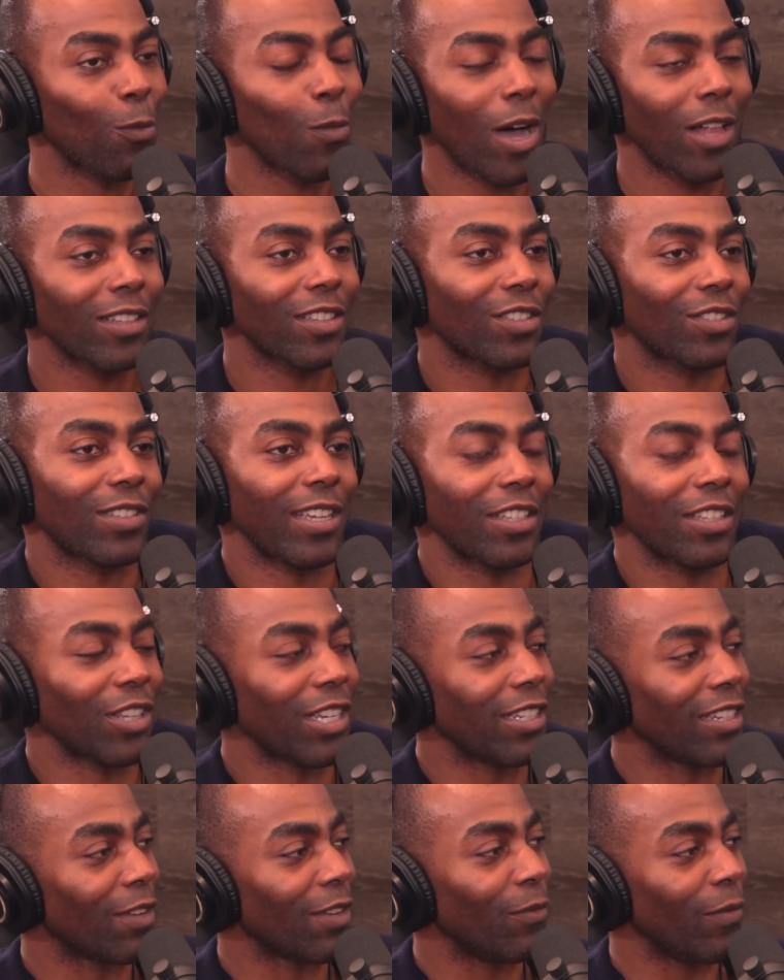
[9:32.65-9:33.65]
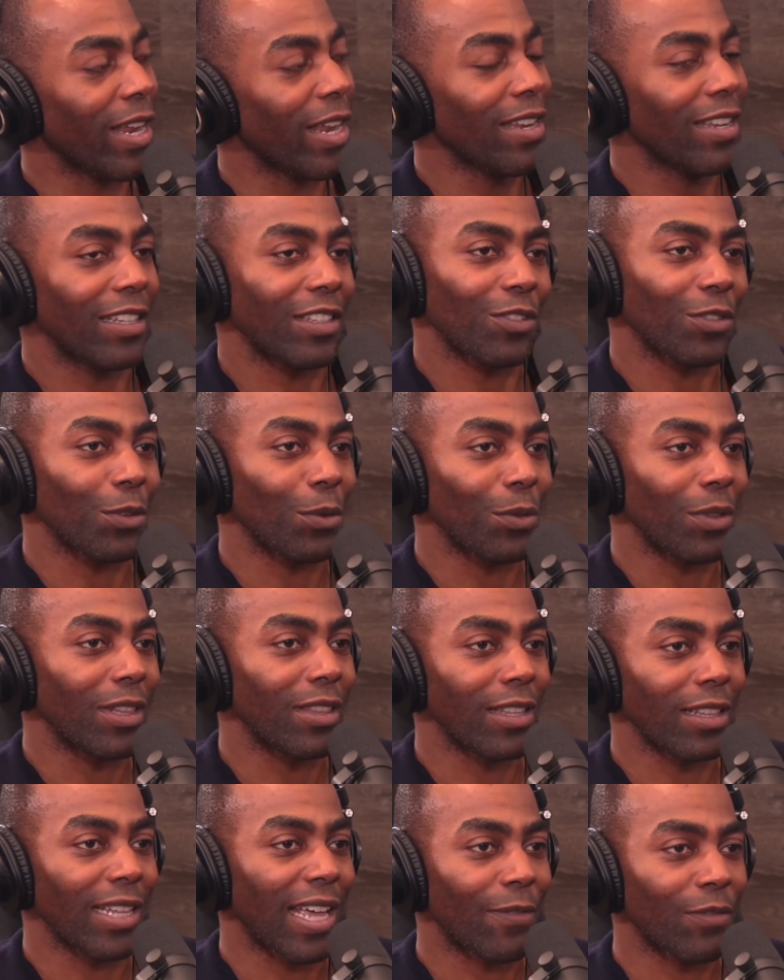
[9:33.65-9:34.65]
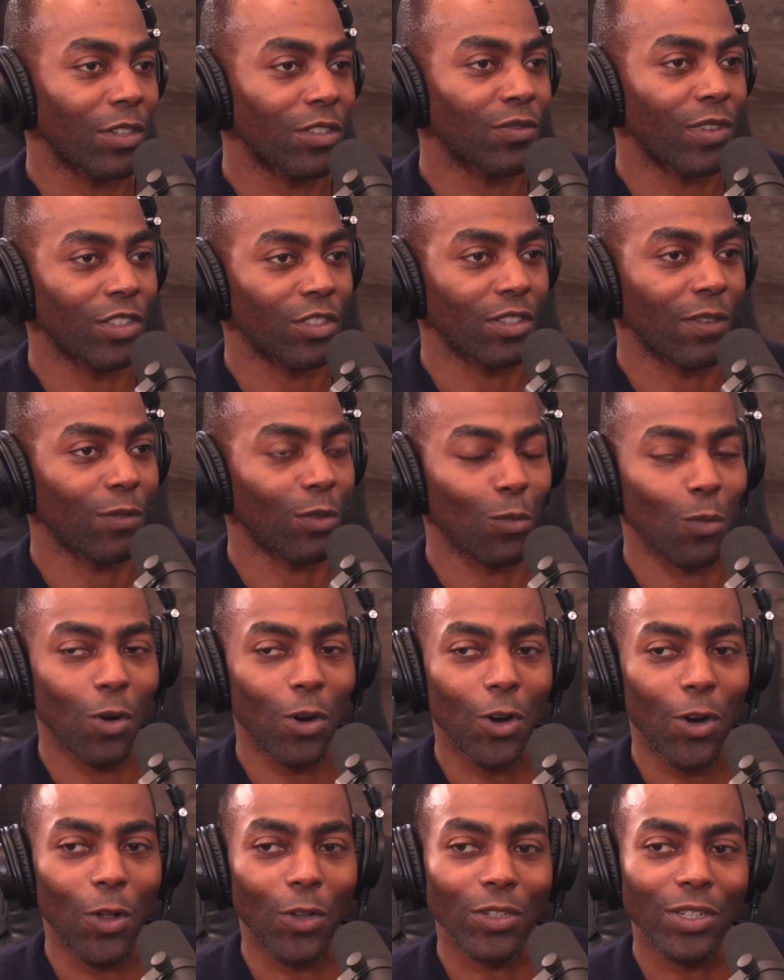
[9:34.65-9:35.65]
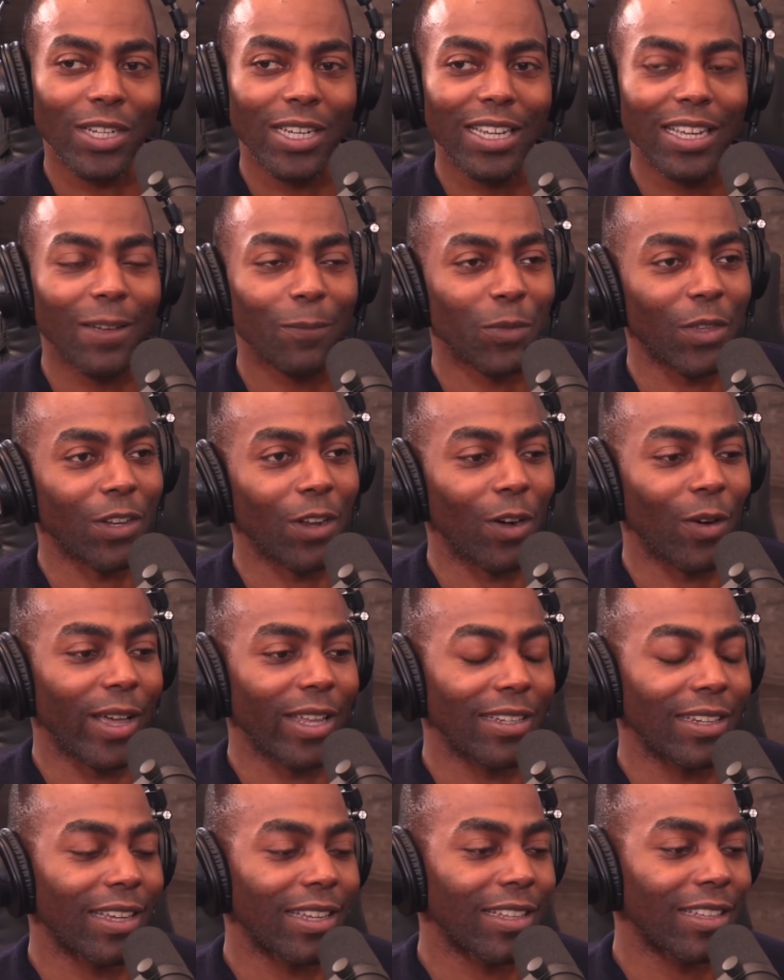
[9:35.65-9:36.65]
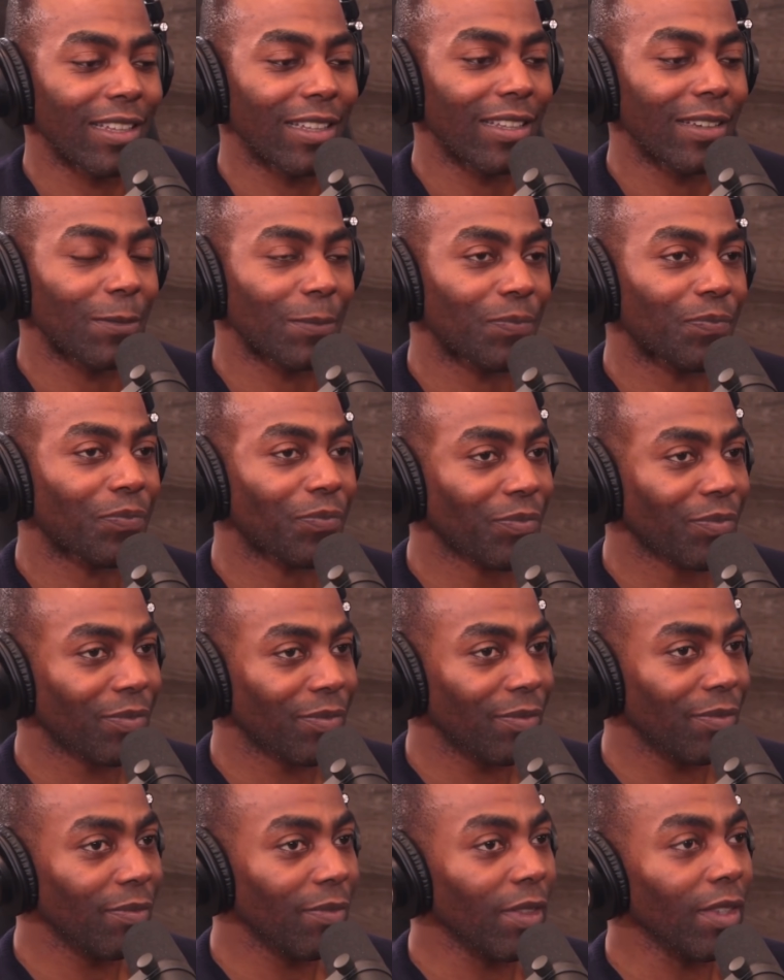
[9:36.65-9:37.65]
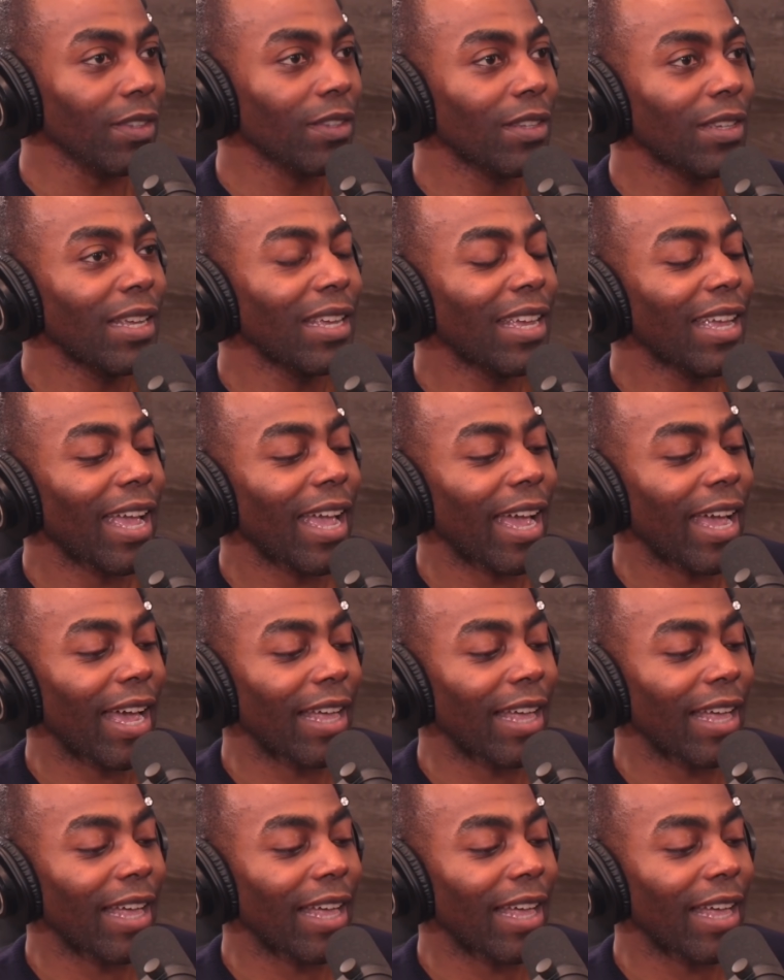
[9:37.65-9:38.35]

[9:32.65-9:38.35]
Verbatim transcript: Well, it's inconvenient to the leftist vision of the world, you know, and Juneteenth isn't, so they're bringing it up now.